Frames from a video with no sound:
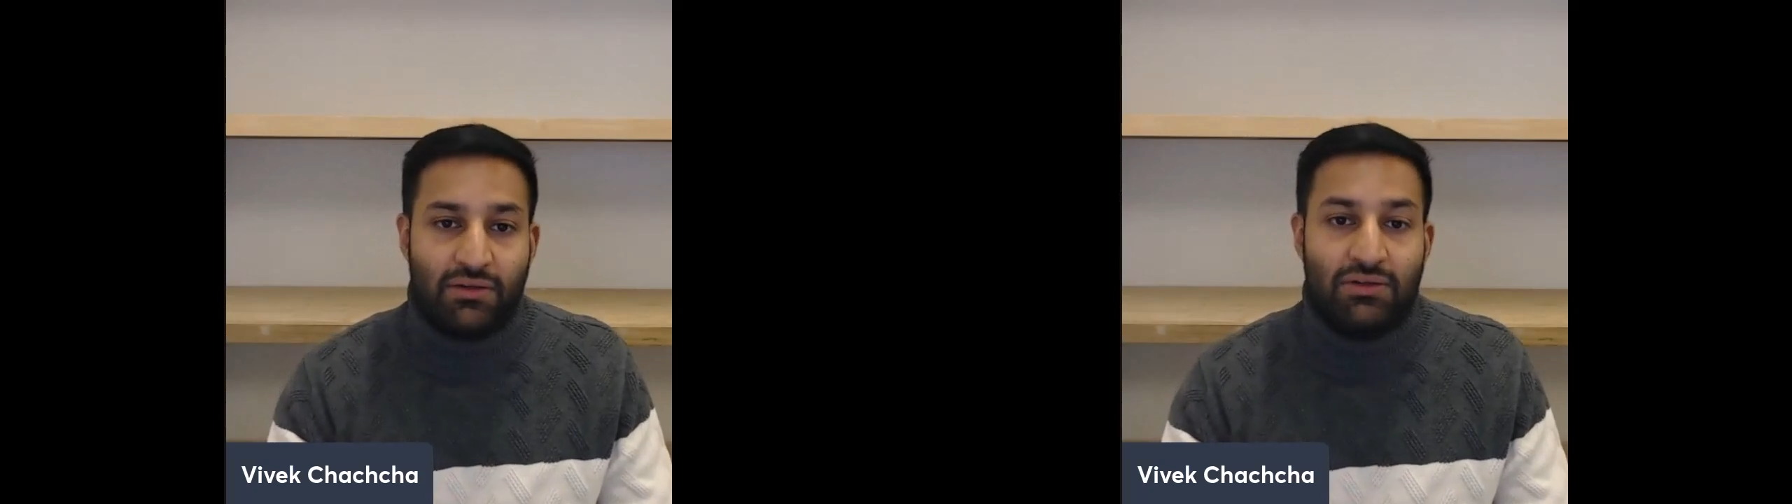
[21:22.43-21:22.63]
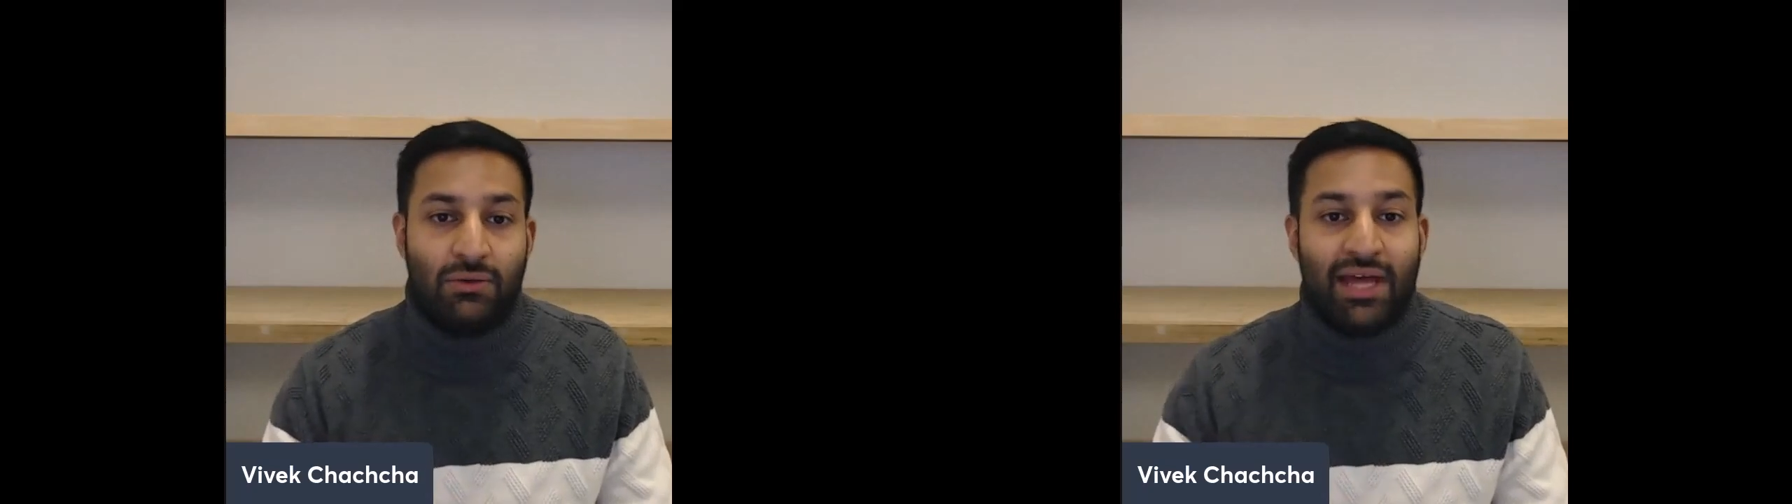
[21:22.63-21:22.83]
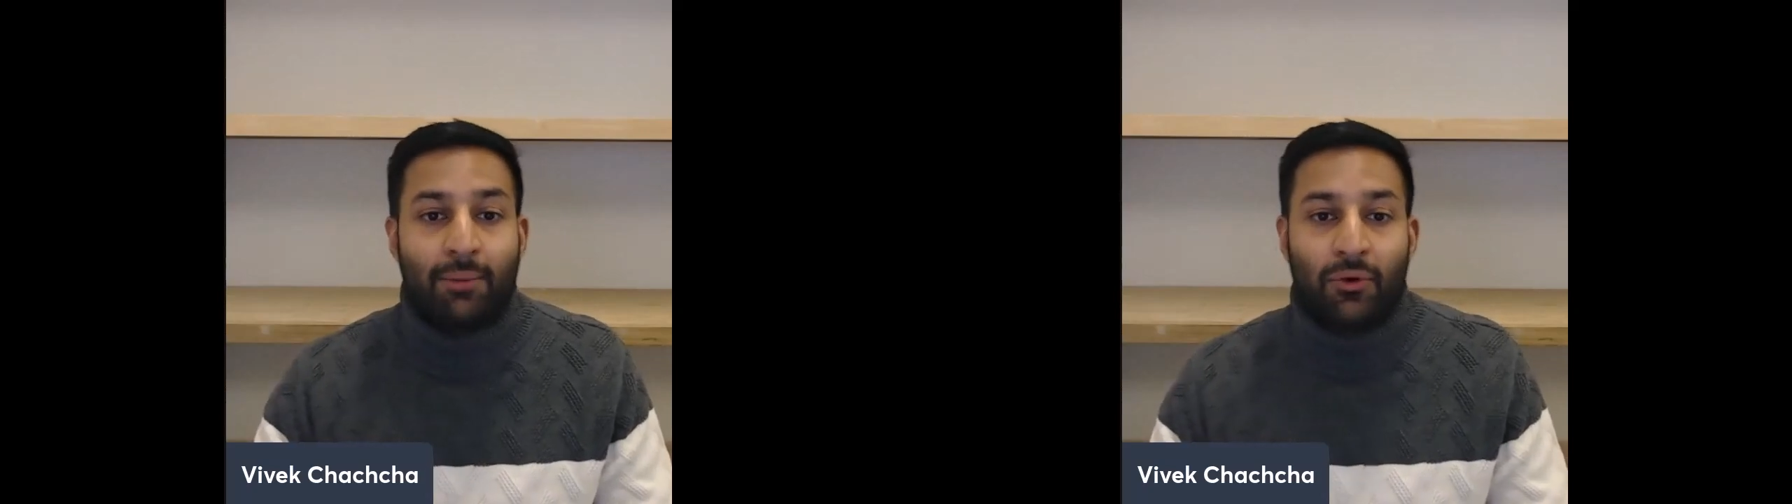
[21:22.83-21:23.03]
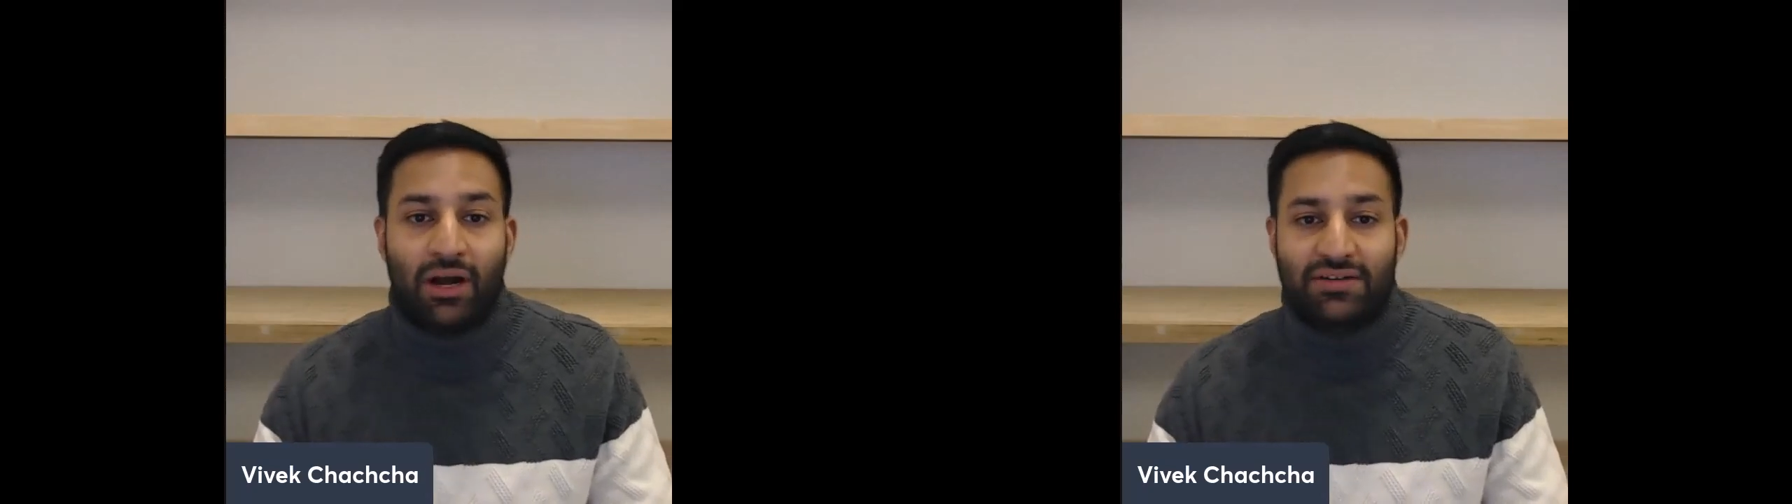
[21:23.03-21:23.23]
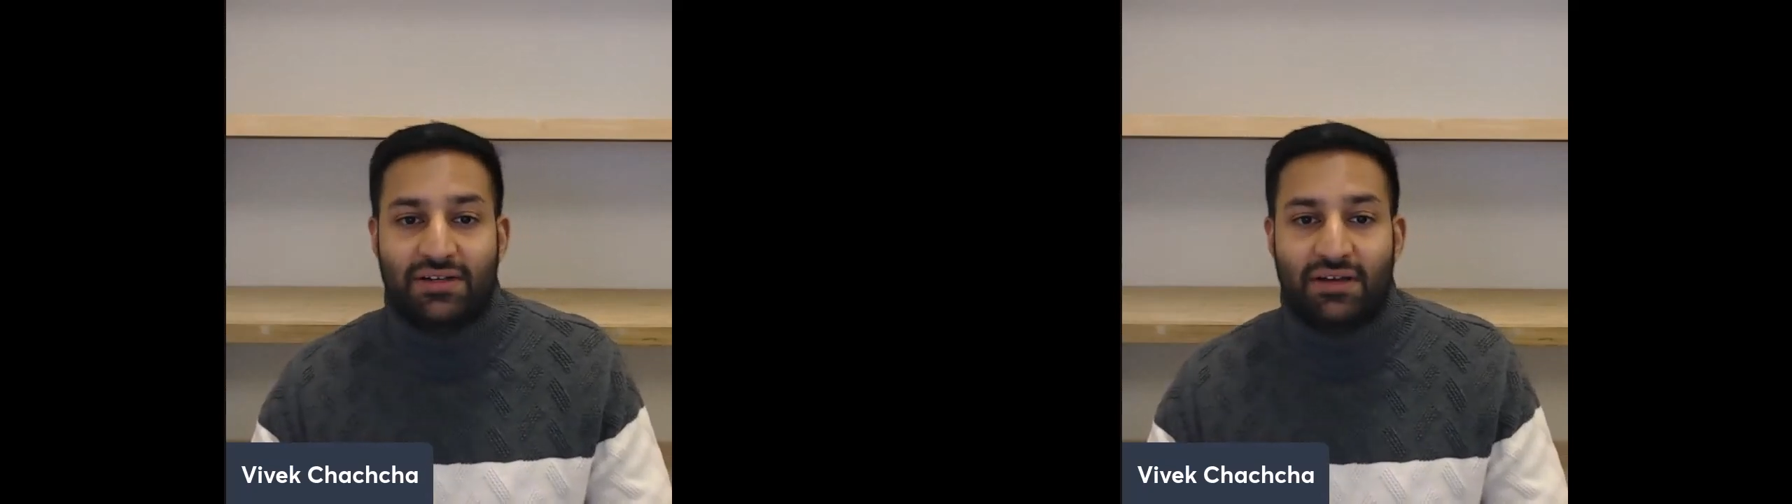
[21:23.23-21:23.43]
do that
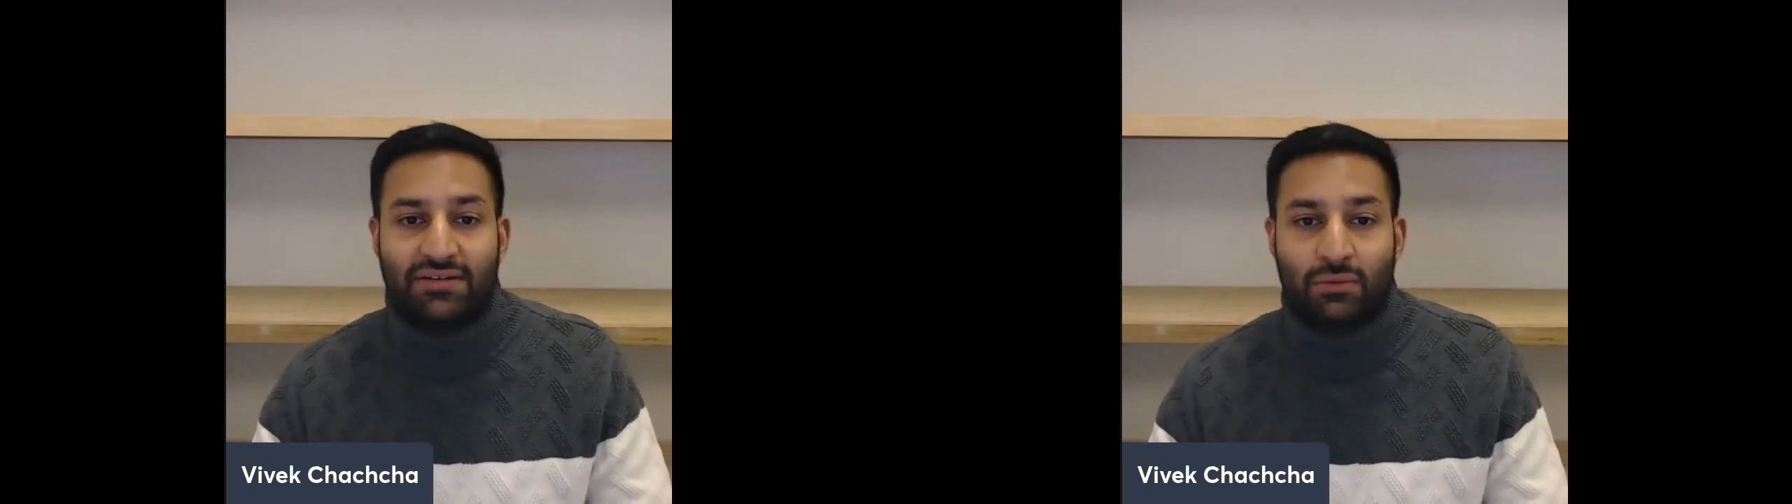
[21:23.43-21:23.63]
process